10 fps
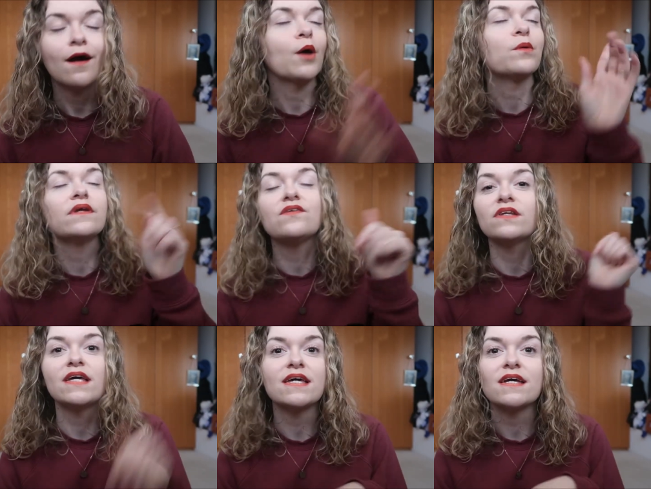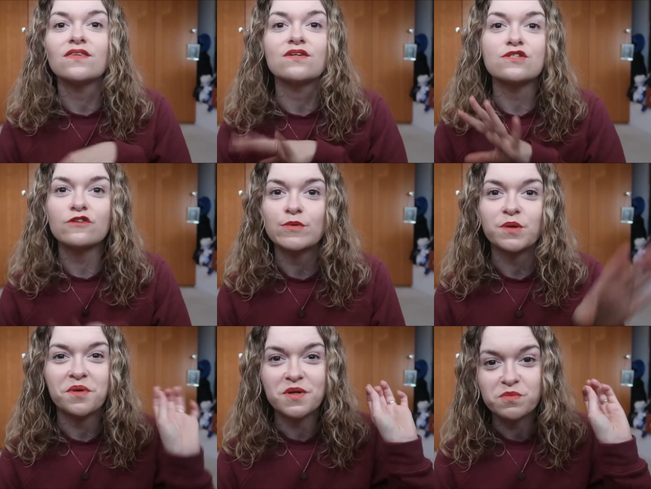I will leave a link in the
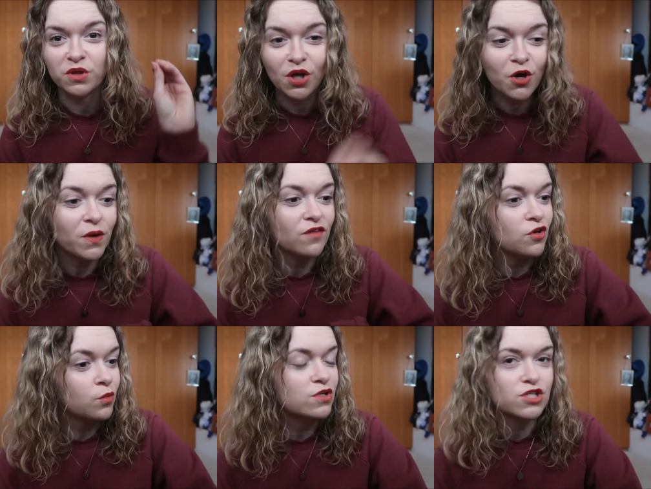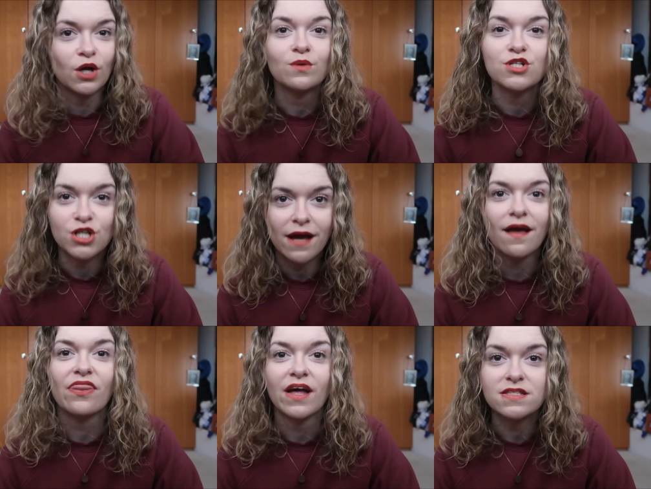description box below if you want to go and check
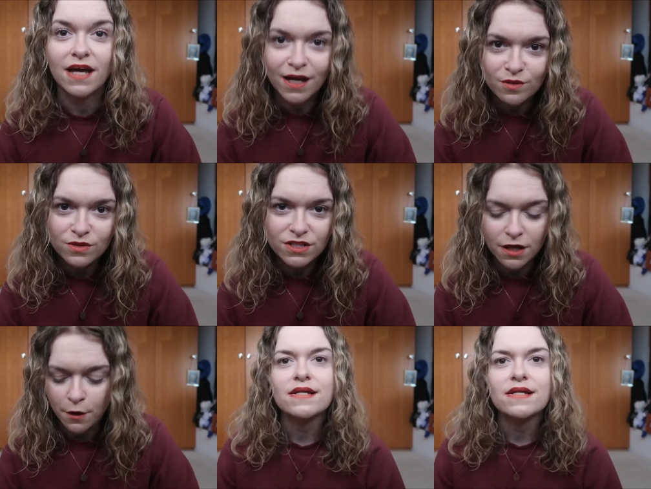that out.